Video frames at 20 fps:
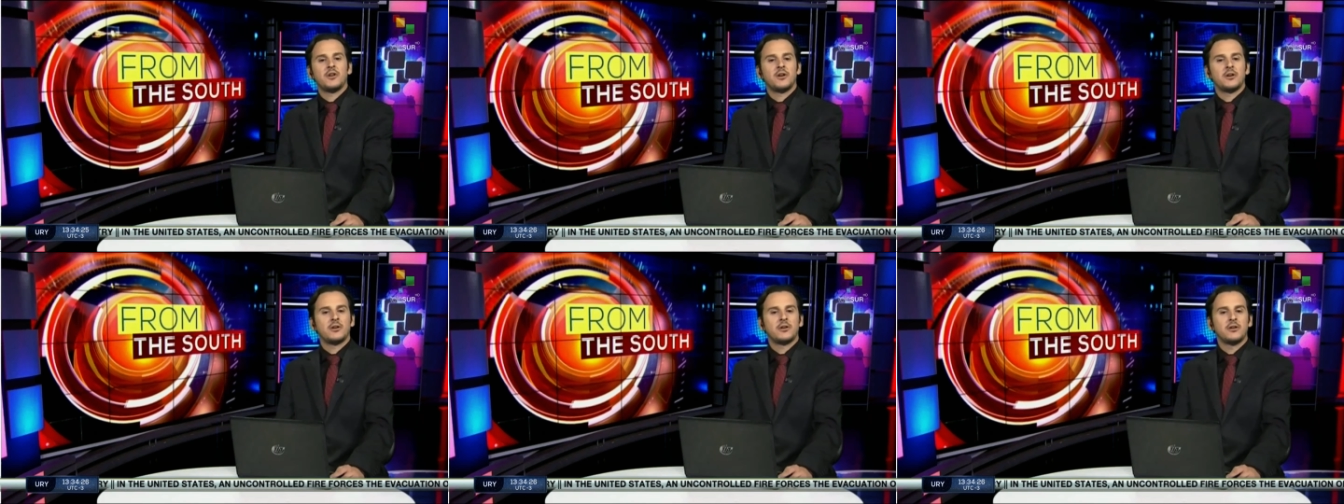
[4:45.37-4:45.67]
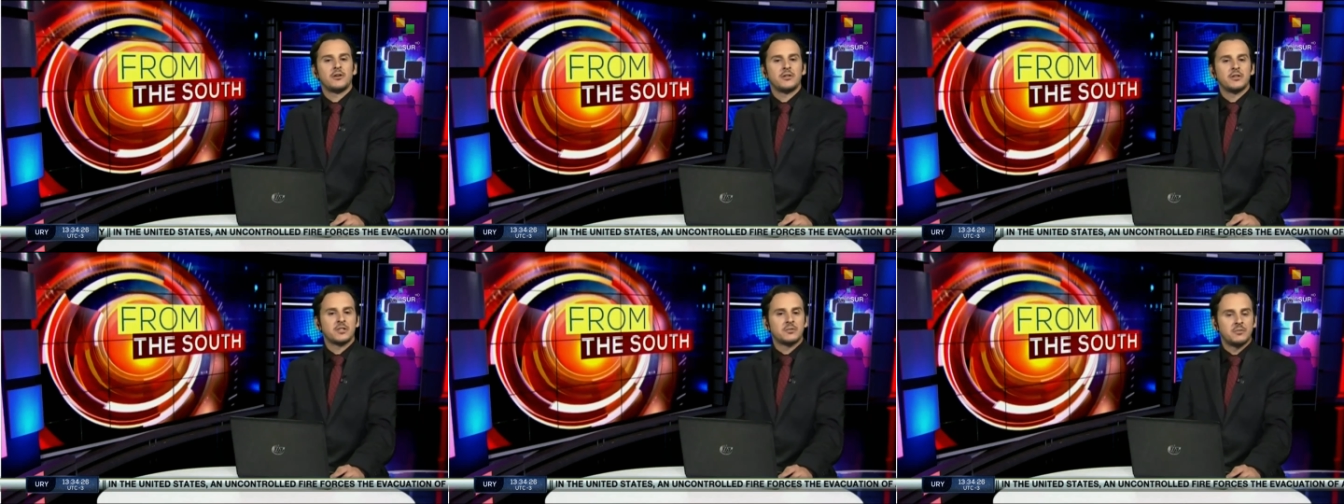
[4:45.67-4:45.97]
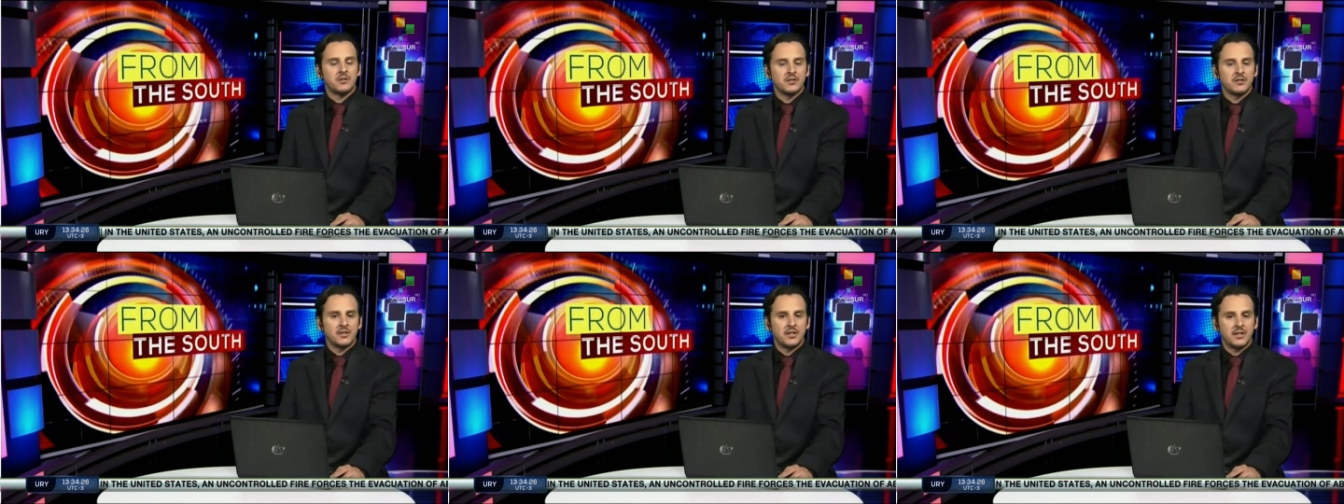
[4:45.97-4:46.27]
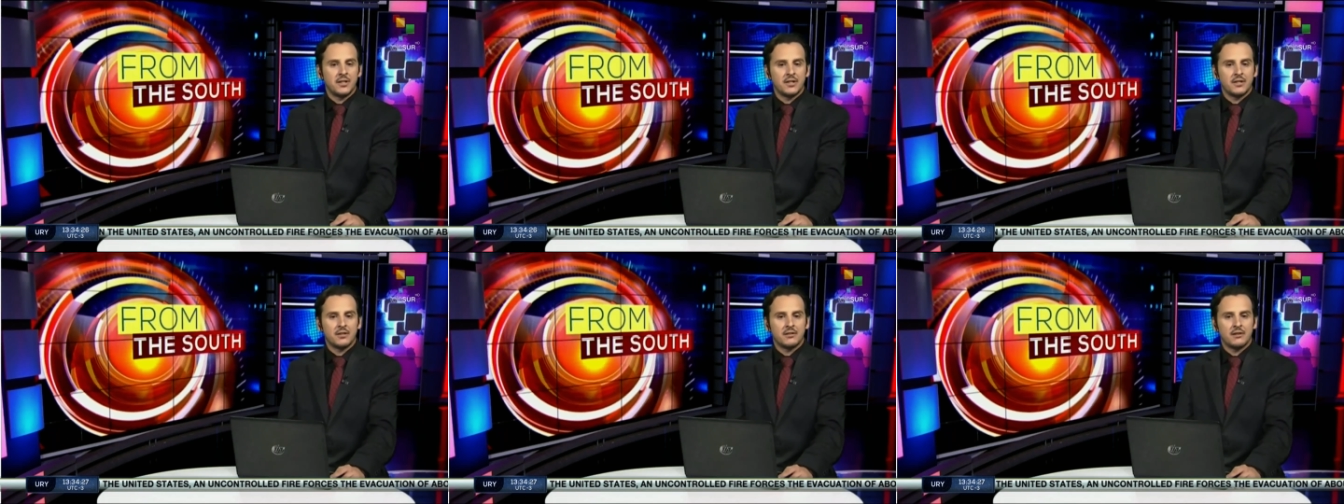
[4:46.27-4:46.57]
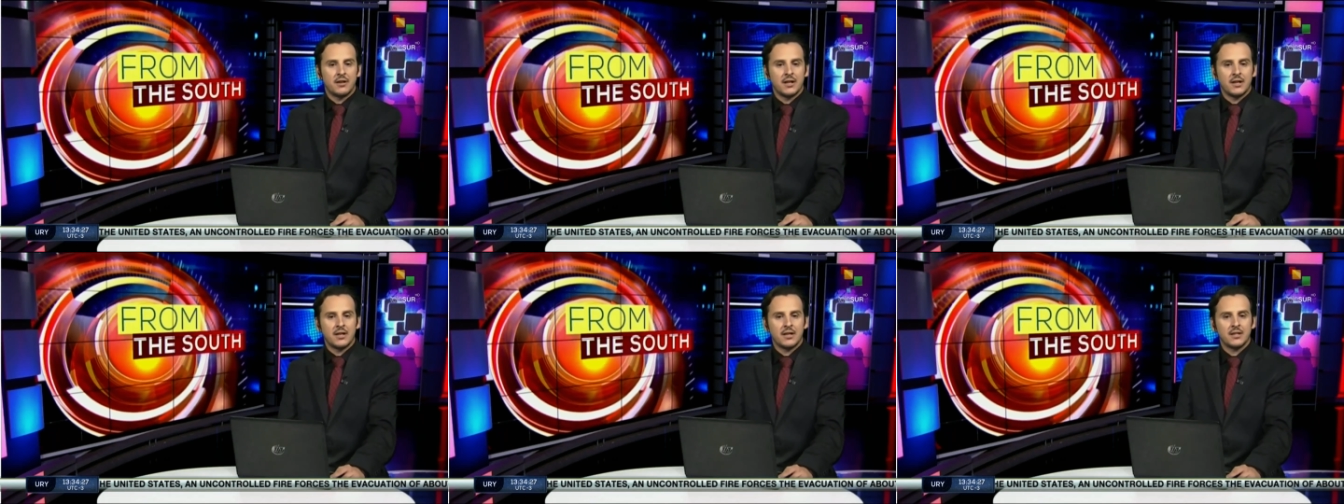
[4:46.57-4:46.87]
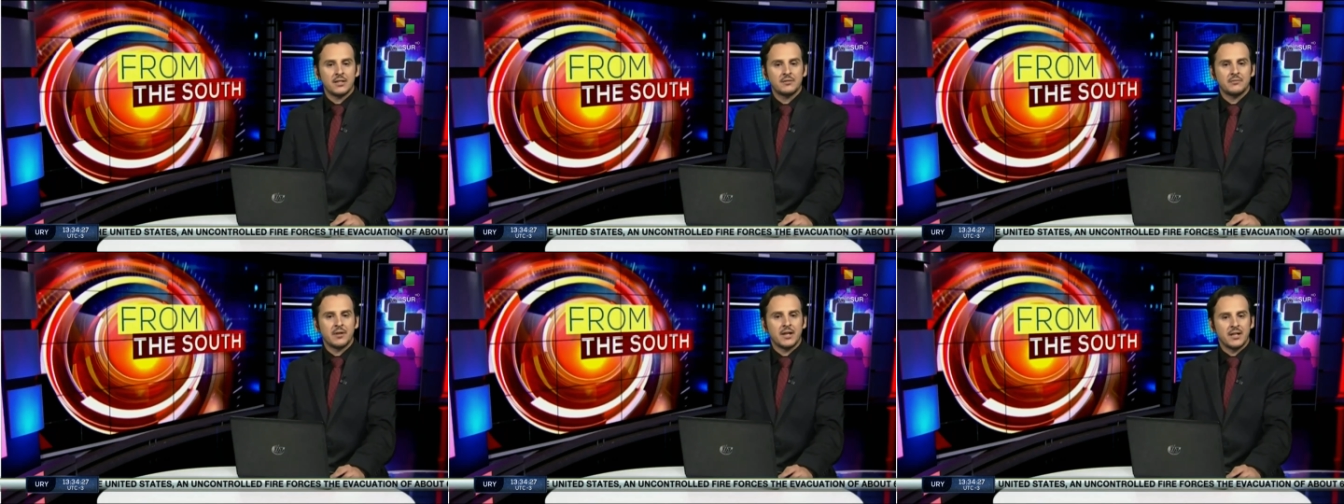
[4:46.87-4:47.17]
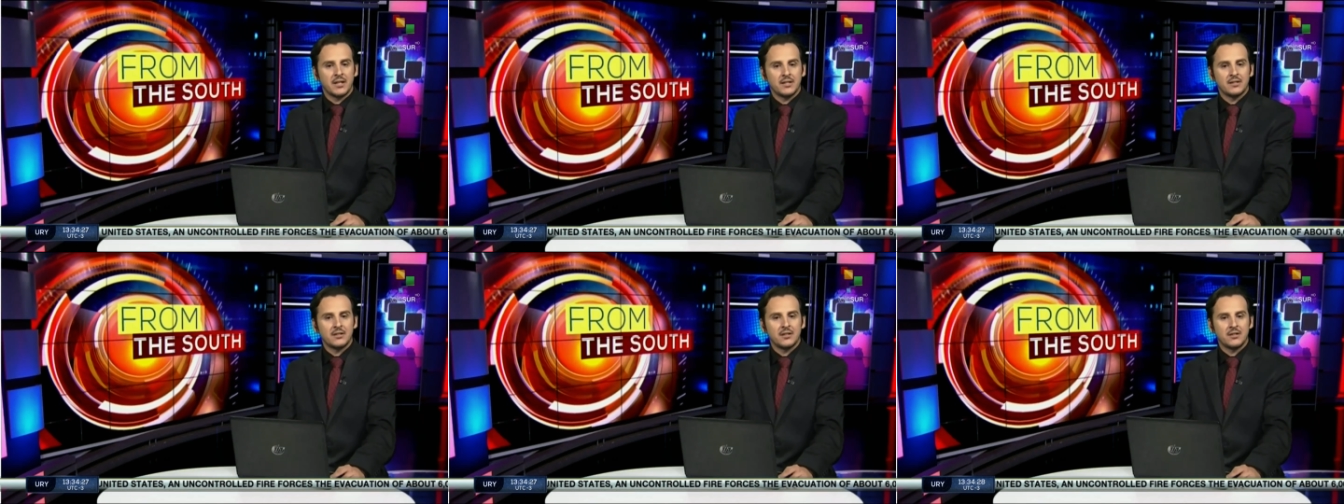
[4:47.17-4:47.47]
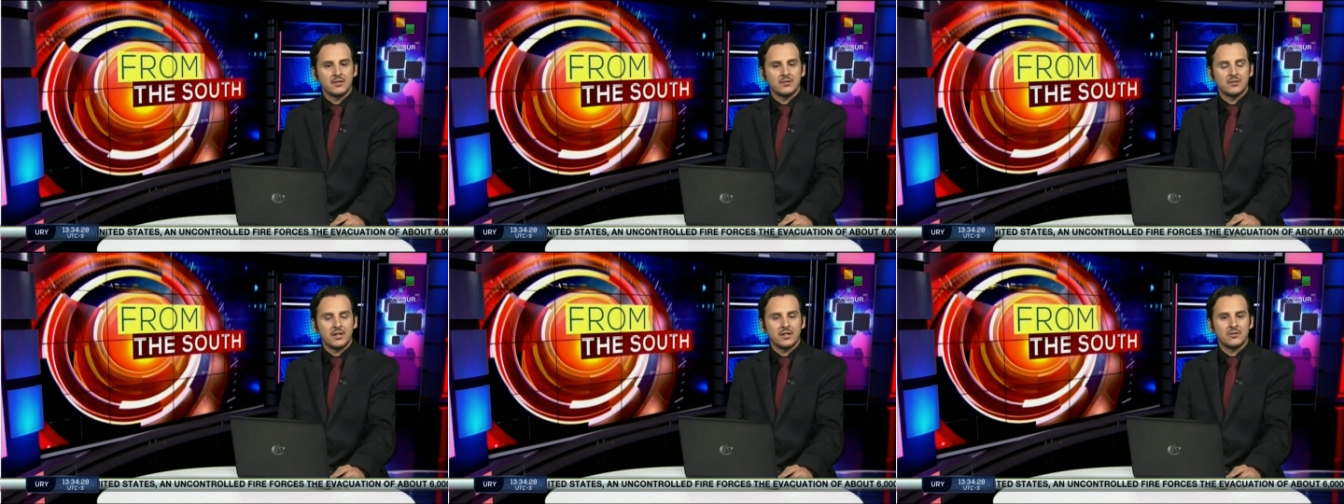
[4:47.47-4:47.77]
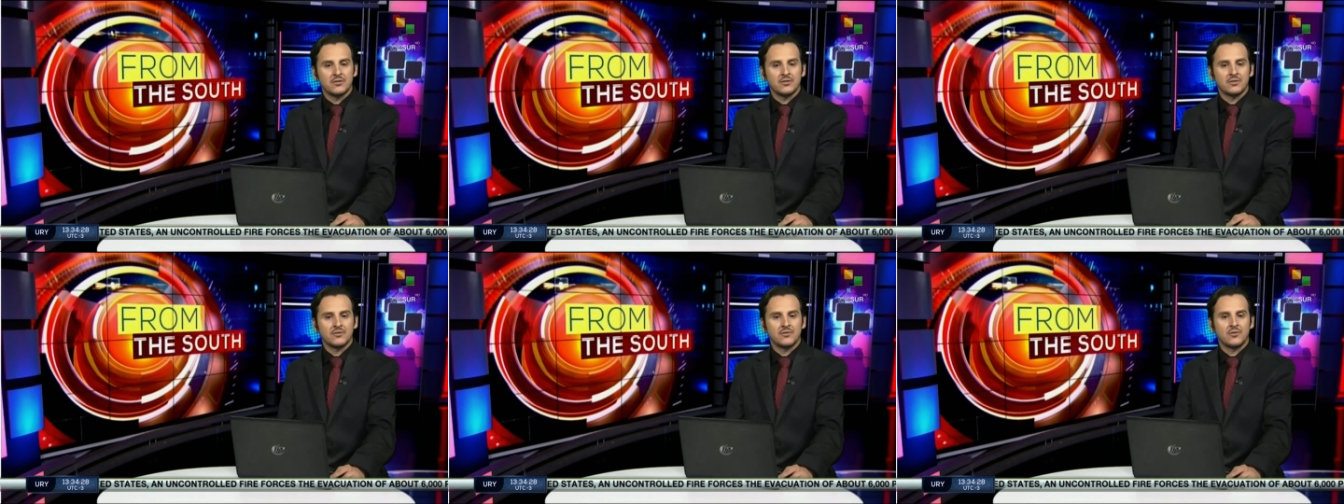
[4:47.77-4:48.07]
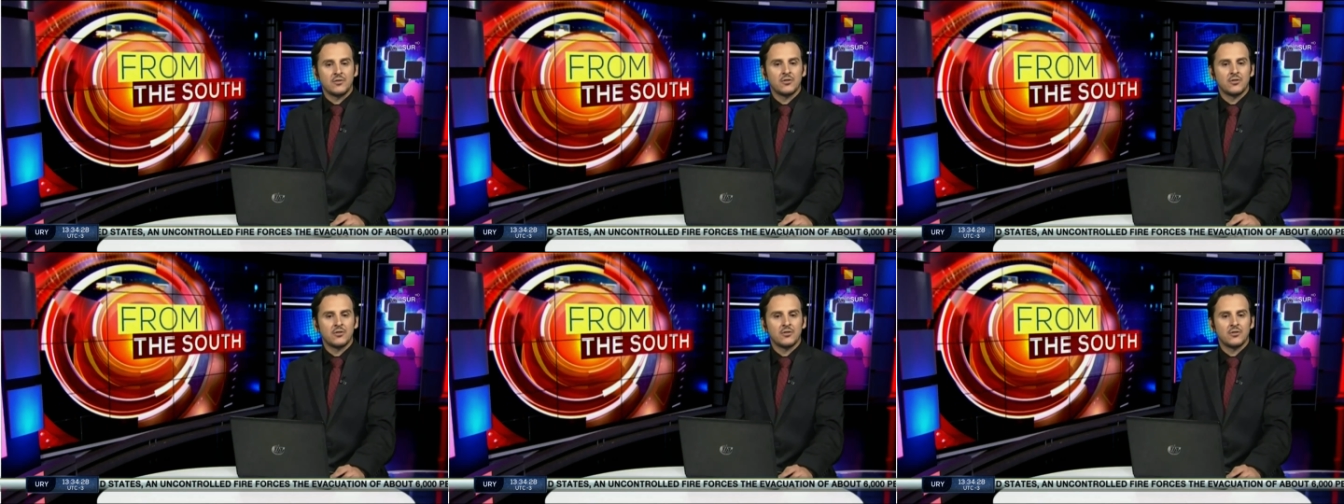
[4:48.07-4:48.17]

with our correspondent in Caracas, Belén de los Santos,